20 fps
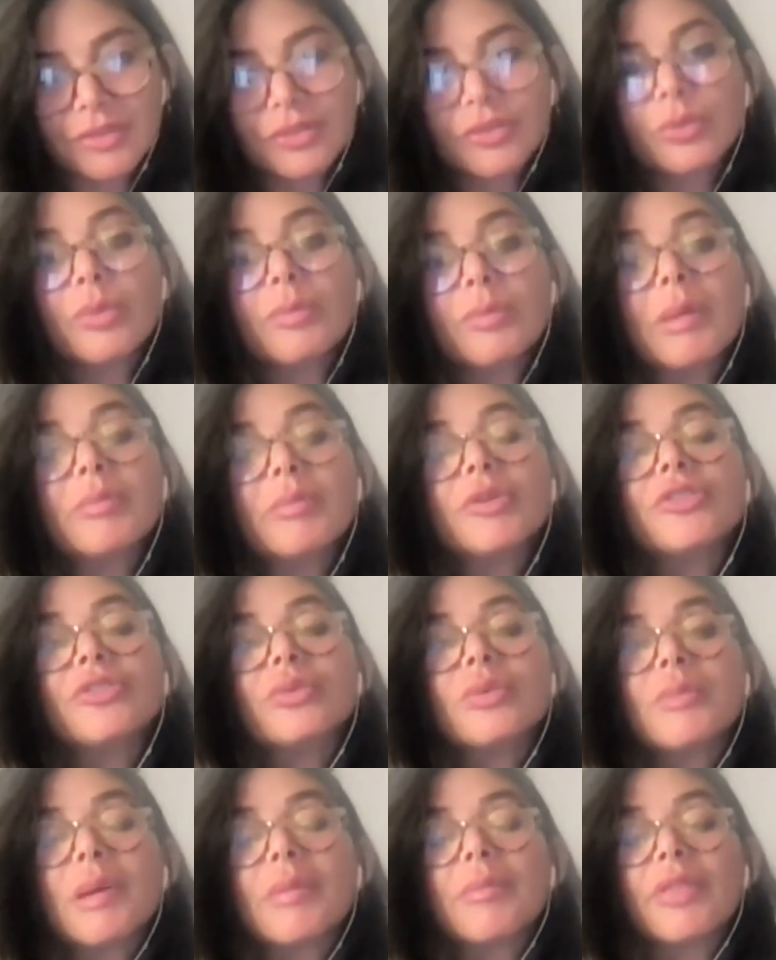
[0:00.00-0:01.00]
to remember yeah.
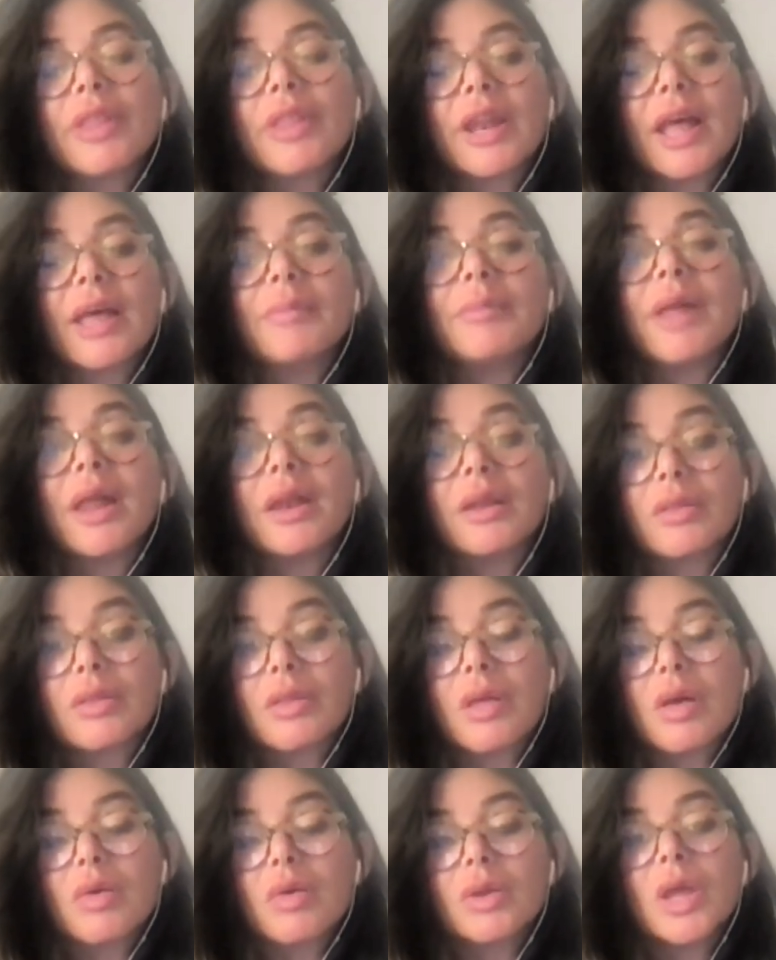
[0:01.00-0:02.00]
to remember that I'm not
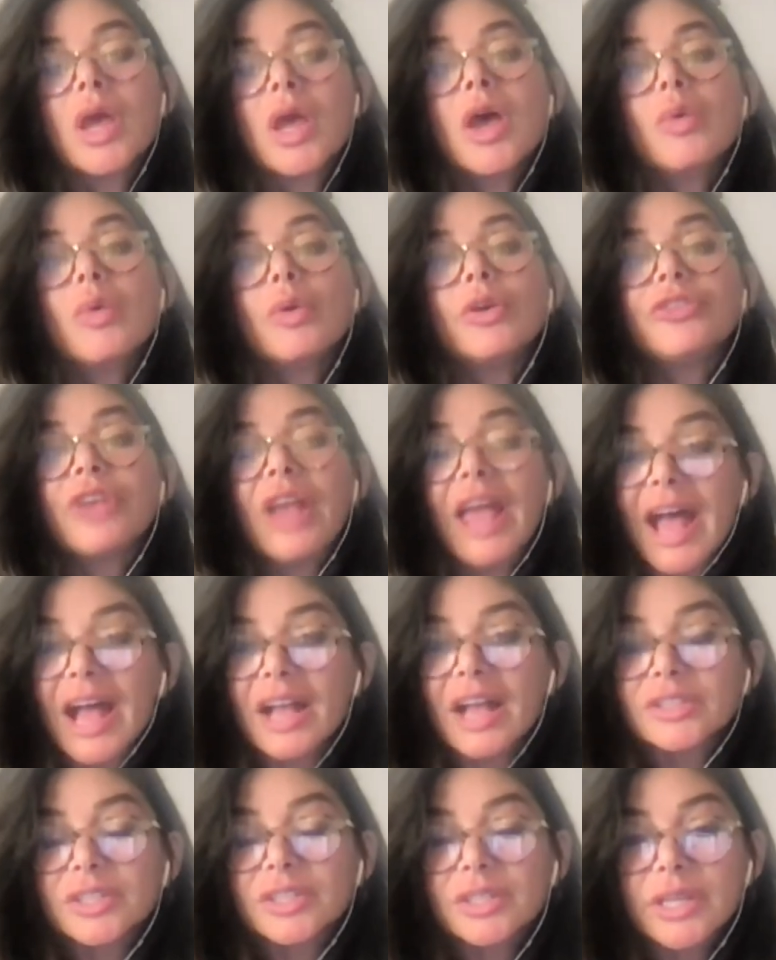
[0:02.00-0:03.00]
alone, that which not
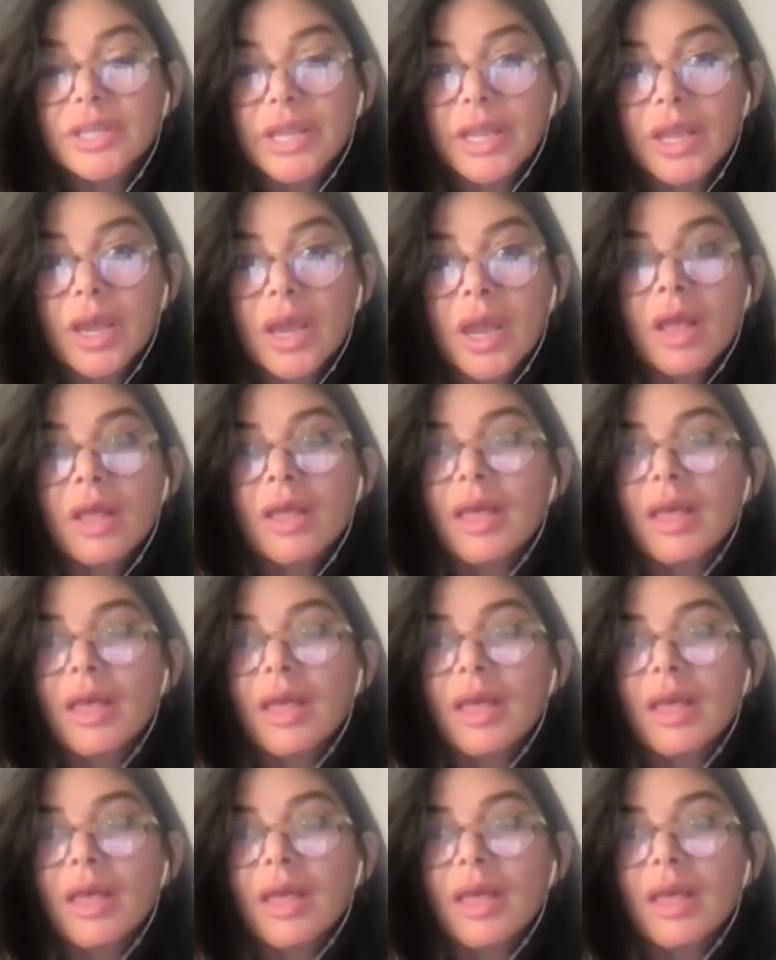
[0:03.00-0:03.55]
actually alone.